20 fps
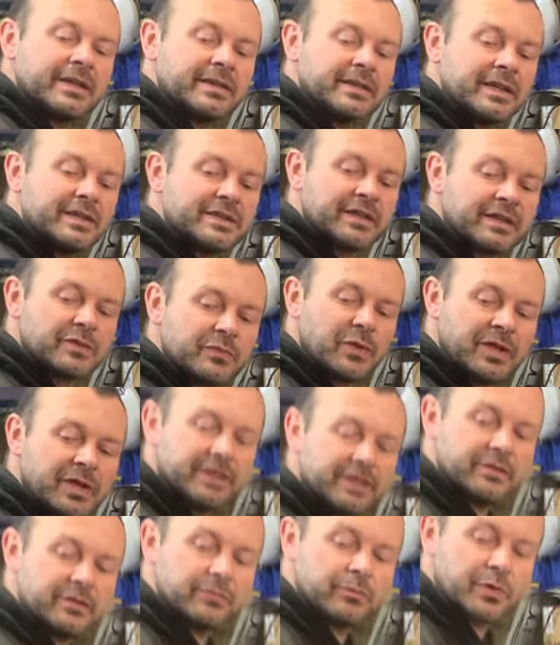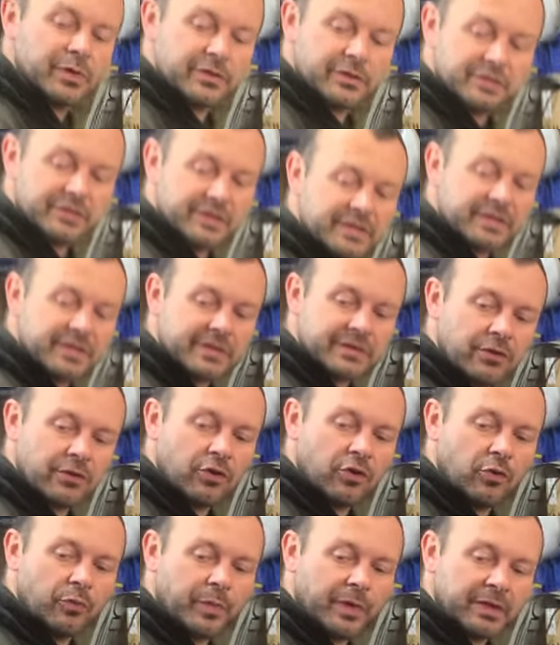get, let's explain it because this is
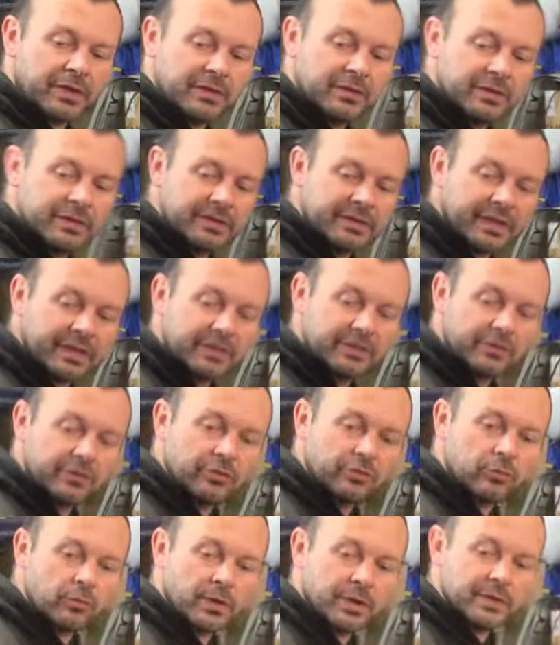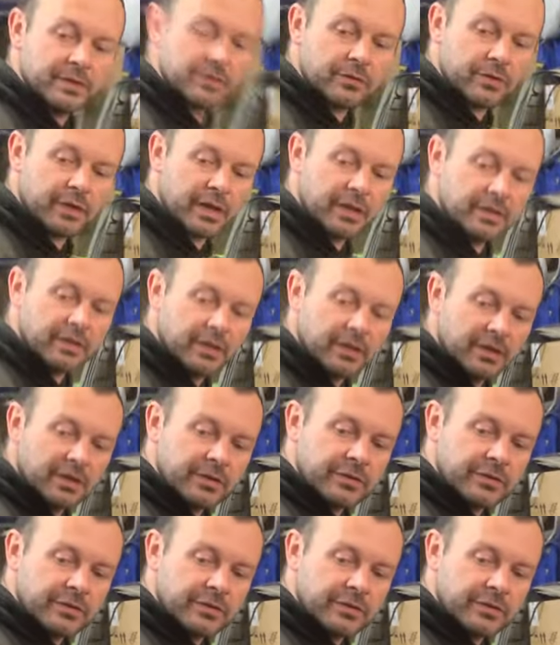open in a technical ways, okay?